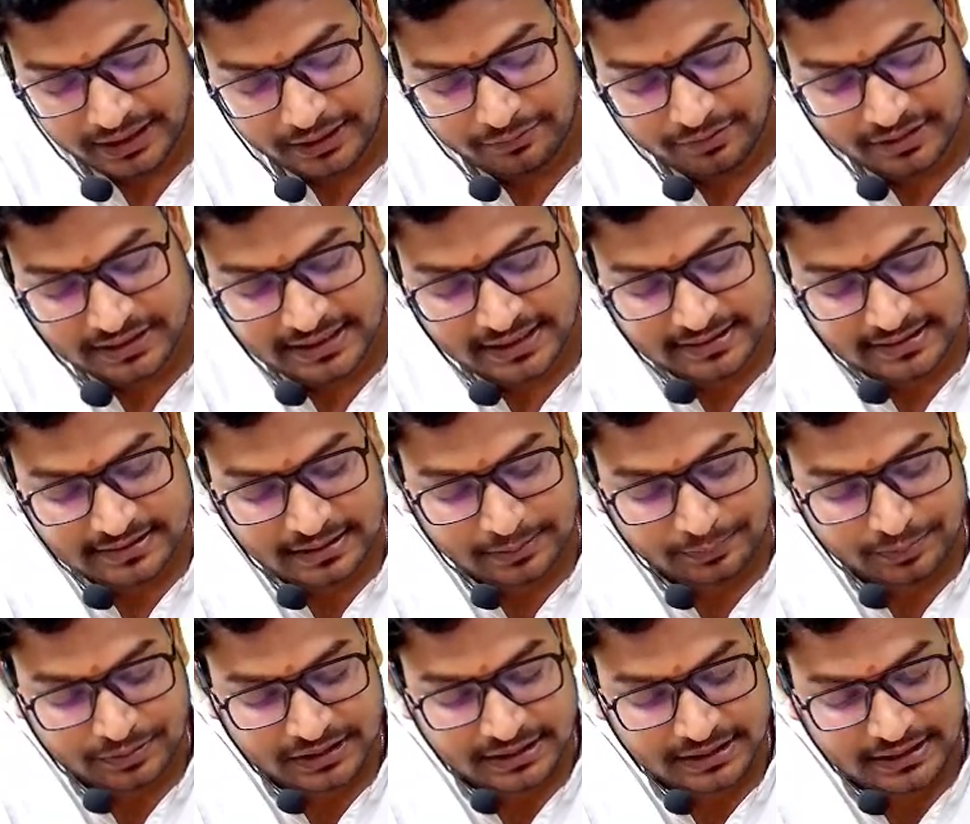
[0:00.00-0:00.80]
which is
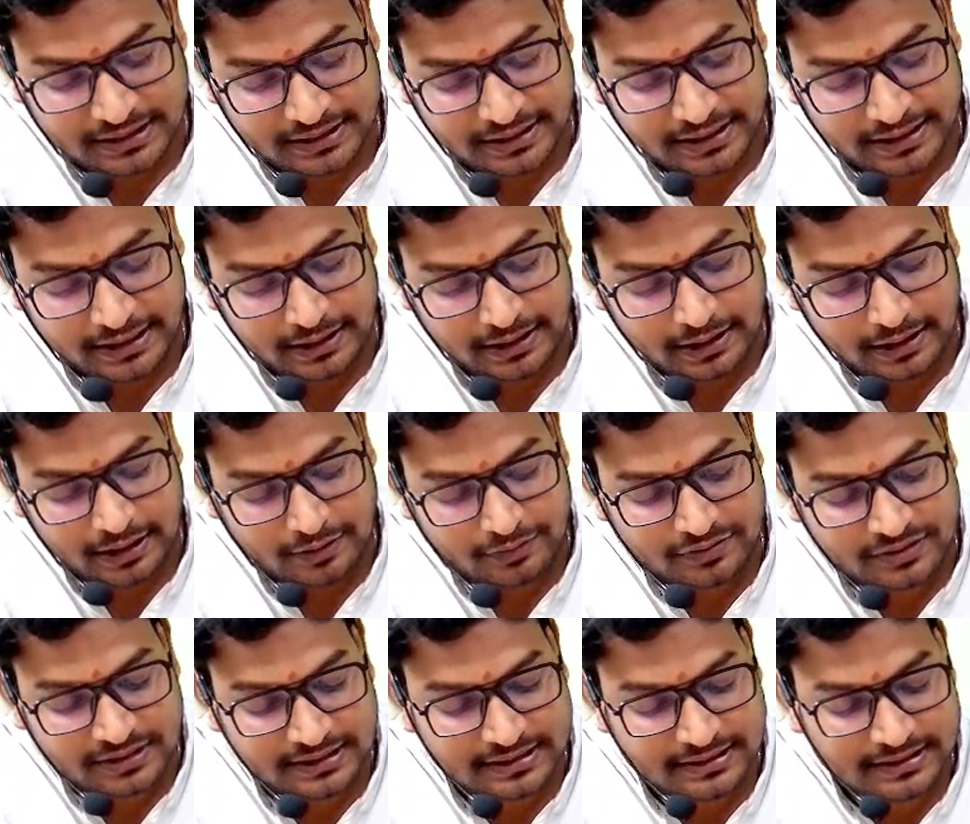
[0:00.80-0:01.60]
subsidiary of
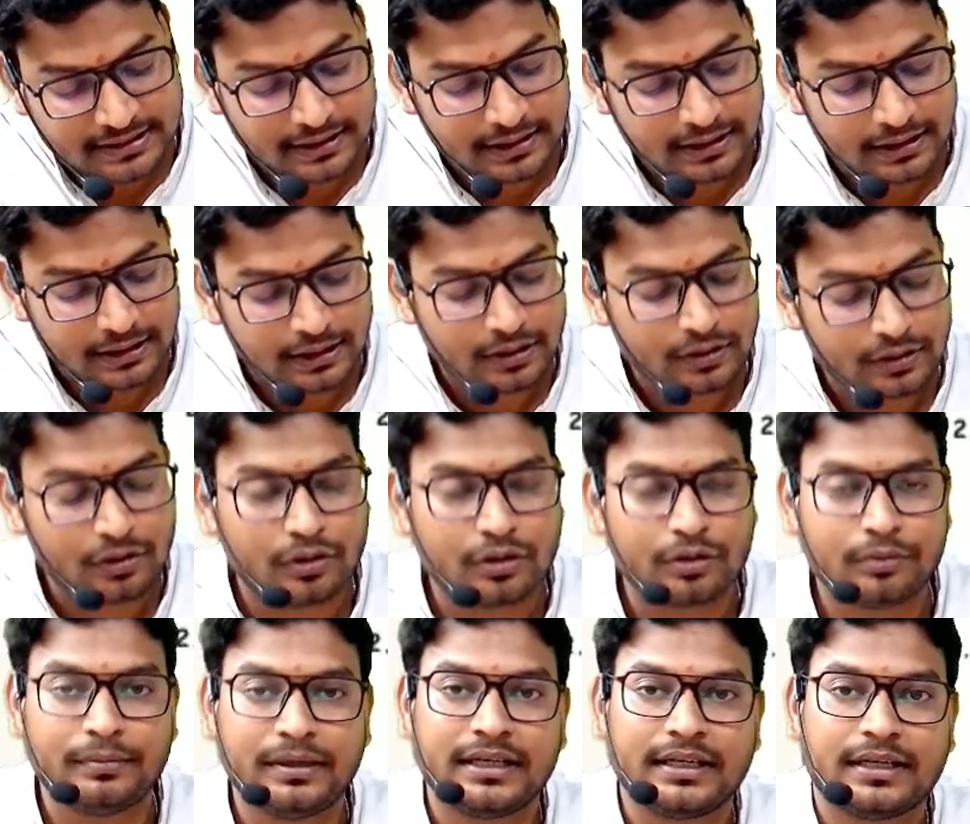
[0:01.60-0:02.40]
such a
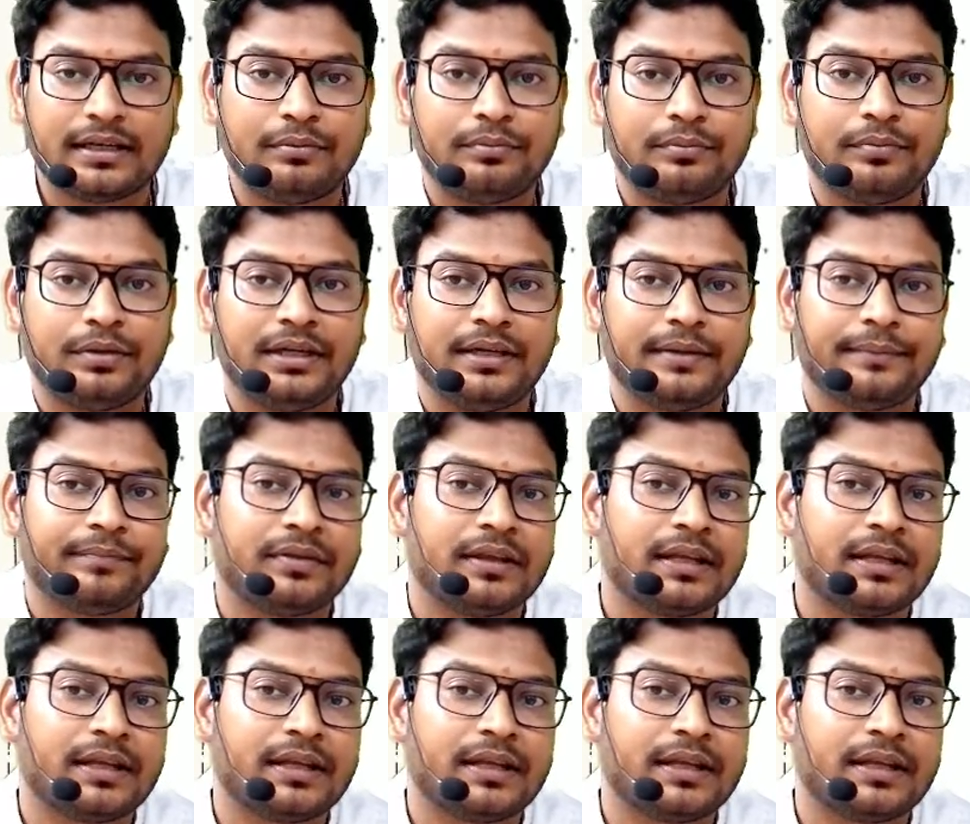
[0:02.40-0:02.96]
government company.